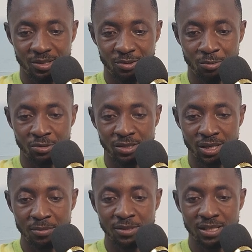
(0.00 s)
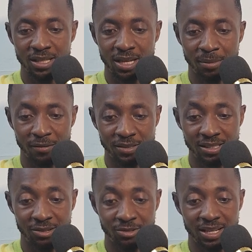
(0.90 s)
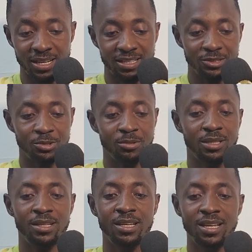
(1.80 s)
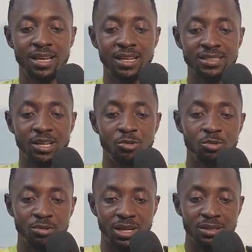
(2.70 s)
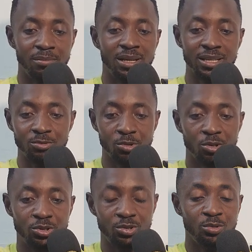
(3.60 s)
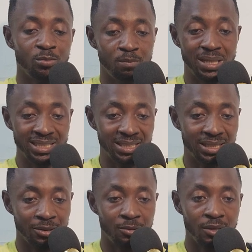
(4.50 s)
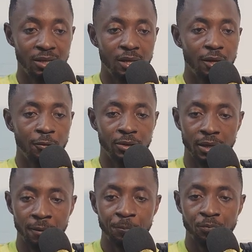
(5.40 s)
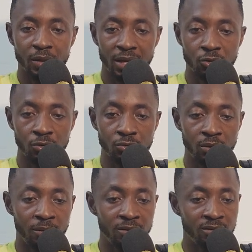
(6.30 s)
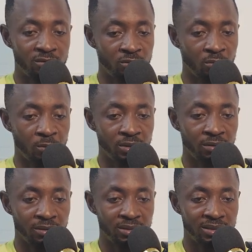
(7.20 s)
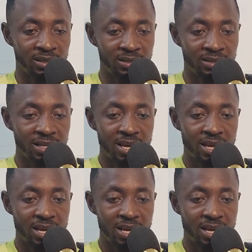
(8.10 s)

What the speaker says: You keep seeing them. I've seen another head and shoulder. And that's how you know that the market will continue bleeding down. Okay? I talked to you about support and resistance.